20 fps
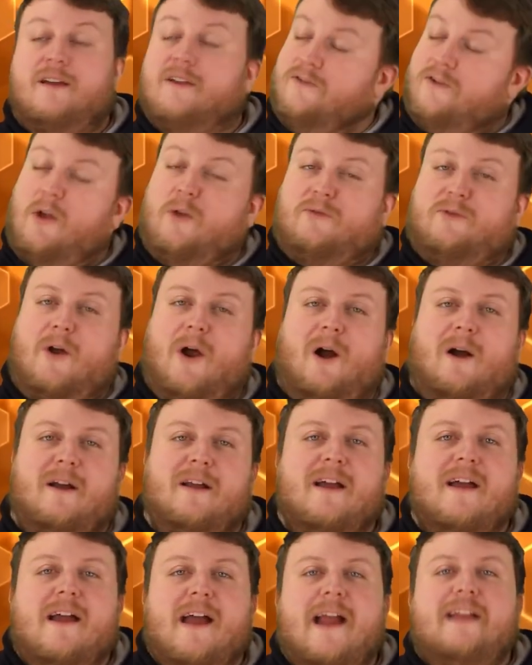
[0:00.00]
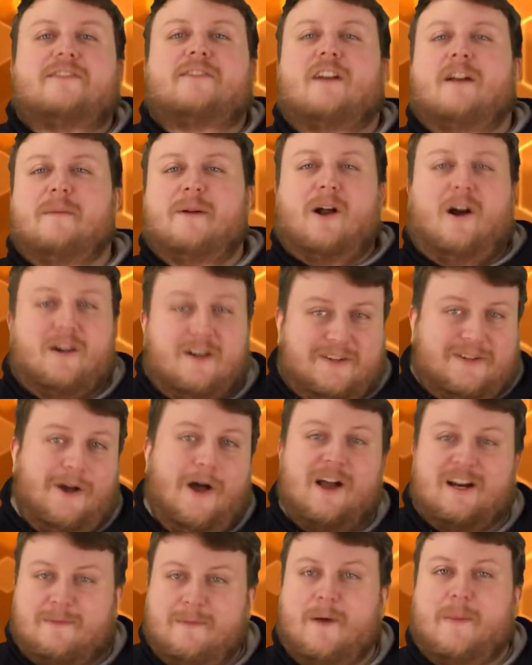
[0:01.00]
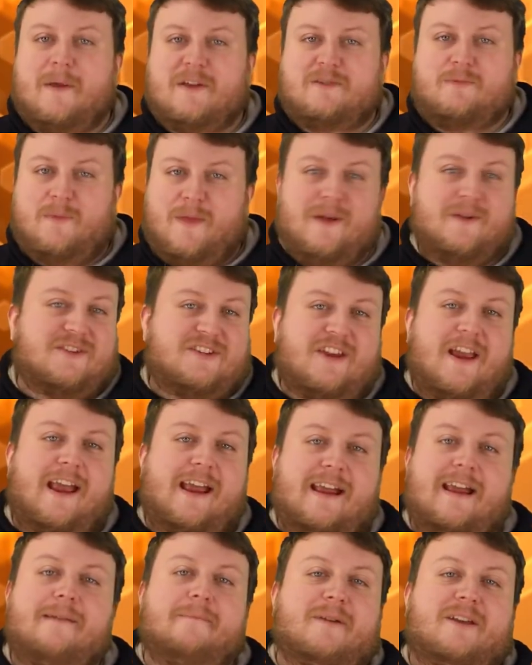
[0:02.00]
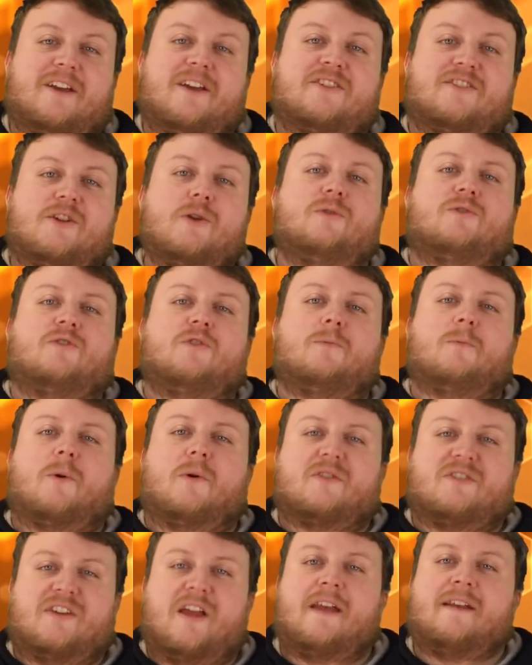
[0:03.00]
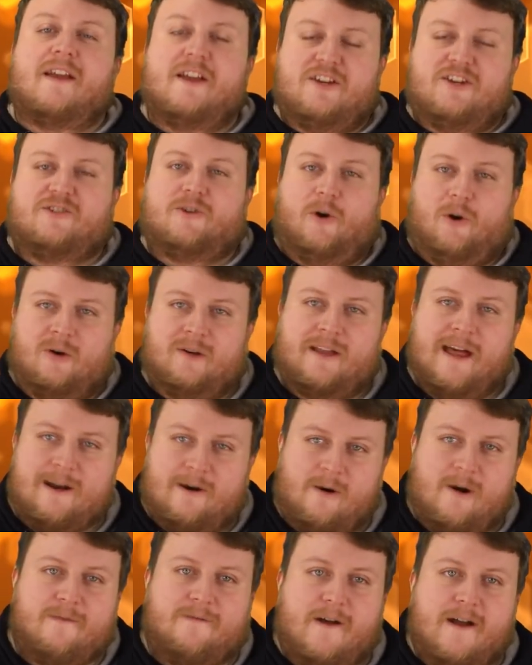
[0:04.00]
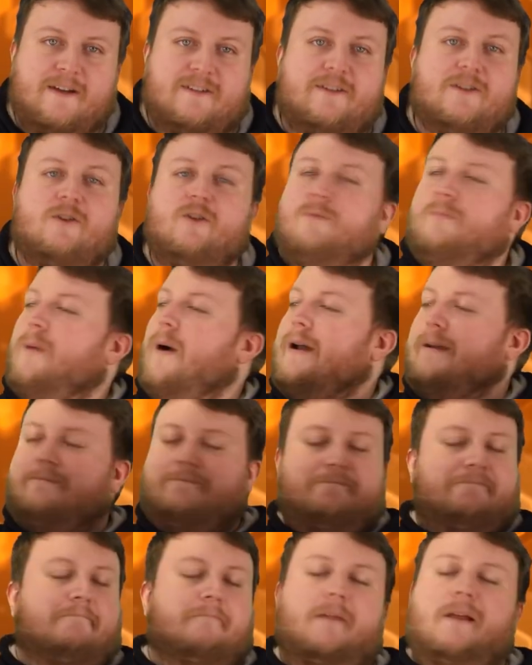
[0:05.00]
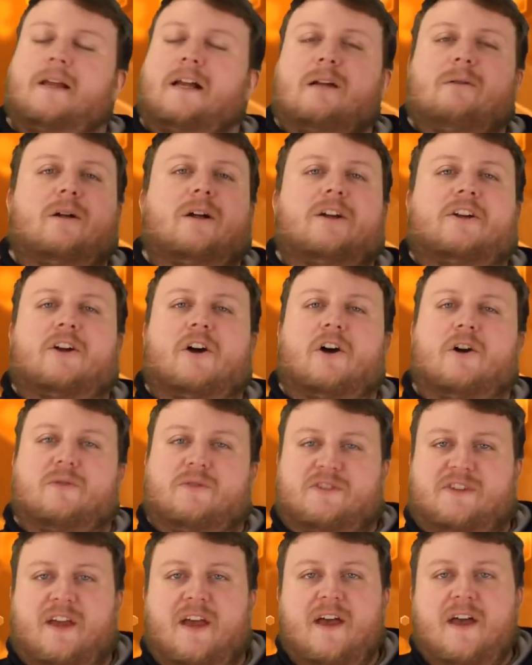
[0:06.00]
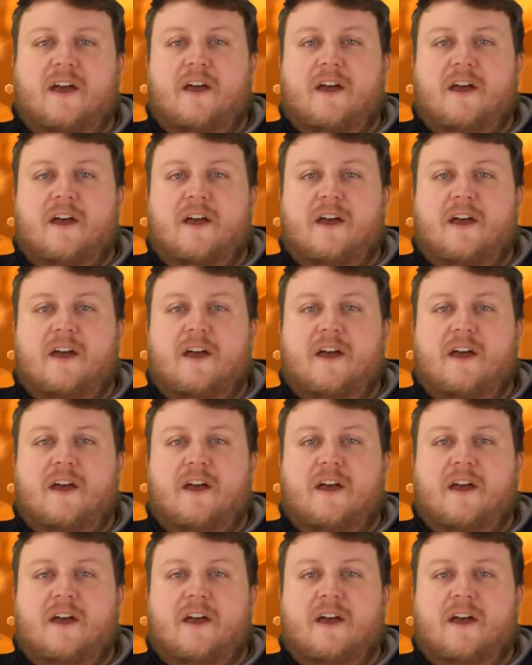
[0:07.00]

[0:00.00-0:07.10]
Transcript: So sorry. It's gonna be hard to talk about this without saying it because YouTube will send a stern letter if I do, but here it goes.